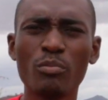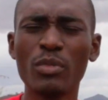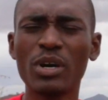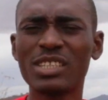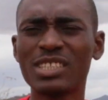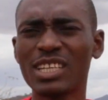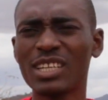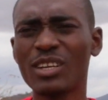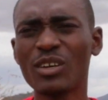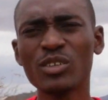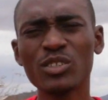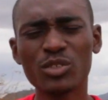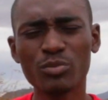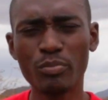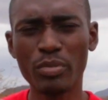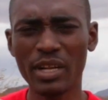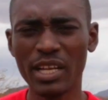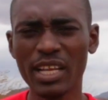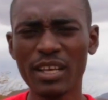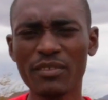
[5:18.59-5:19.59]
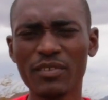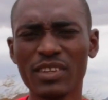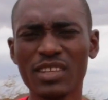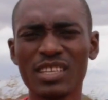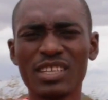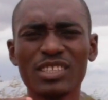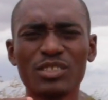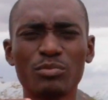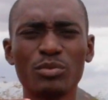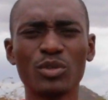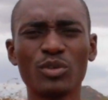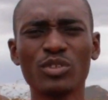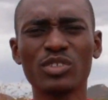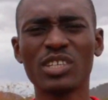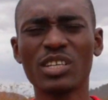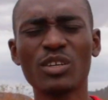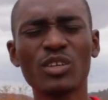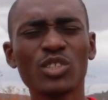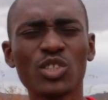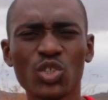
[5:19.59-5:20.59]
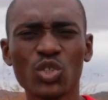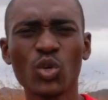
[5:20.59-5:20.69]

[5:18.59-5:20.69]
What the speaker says: but I don't believe in this because I don't